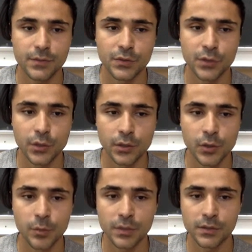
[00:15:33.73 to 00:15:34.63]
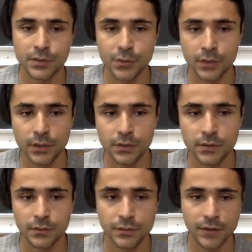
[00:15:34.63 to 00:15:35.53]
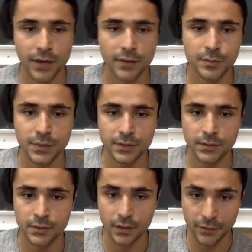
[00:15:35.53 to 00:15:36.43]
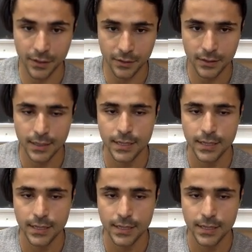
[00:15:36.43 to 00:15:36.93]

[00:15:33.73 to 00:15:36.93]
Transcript: So nucleo means nucleus and philes means loving.